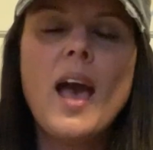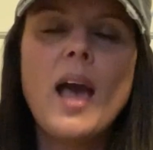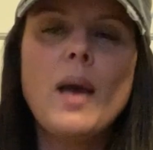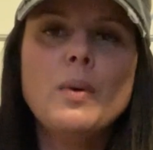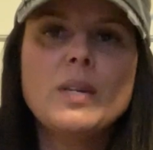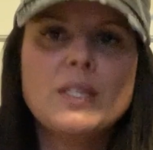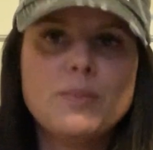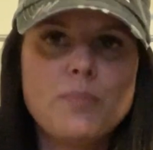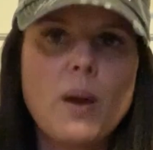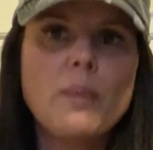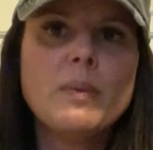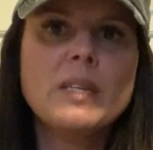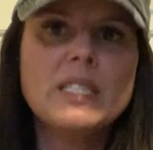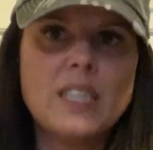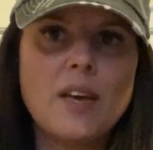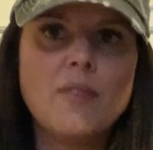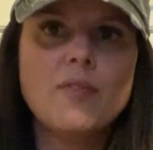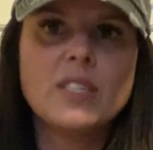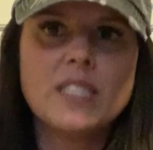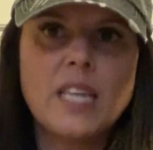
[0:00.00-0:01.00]
I would probably
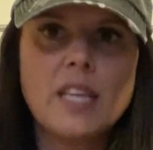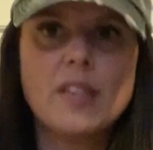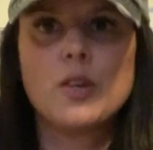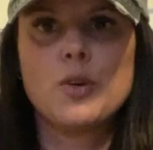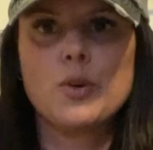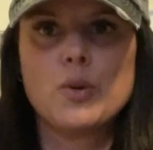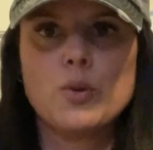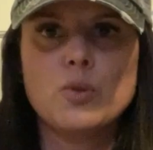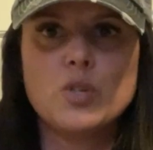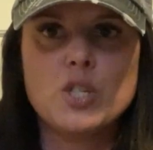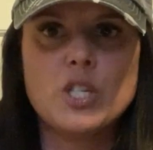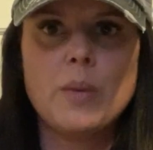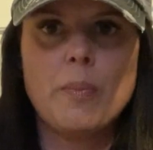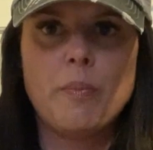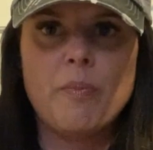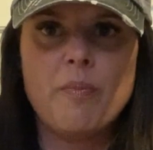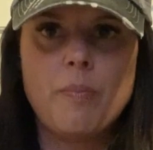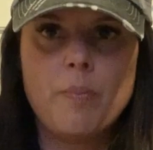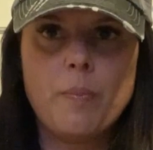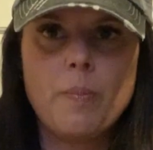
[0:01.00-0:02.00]
definitely take the cruise
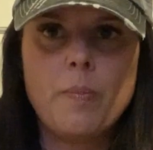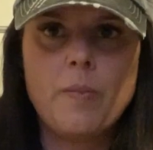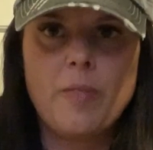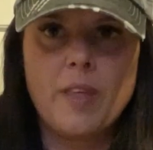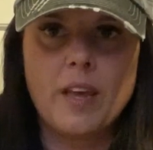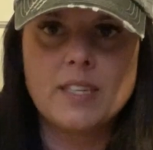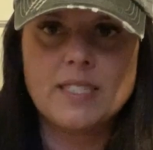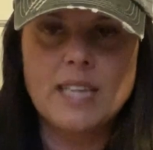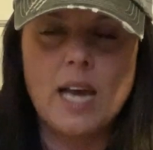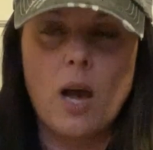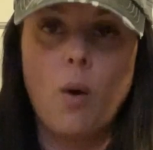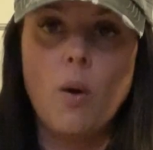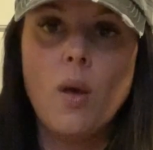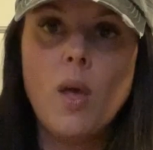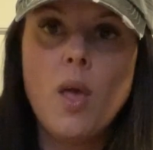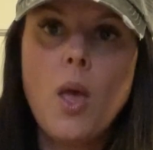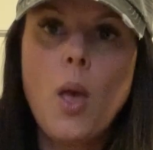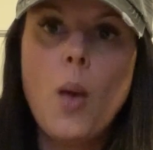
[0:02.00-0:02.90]
ship thick towel.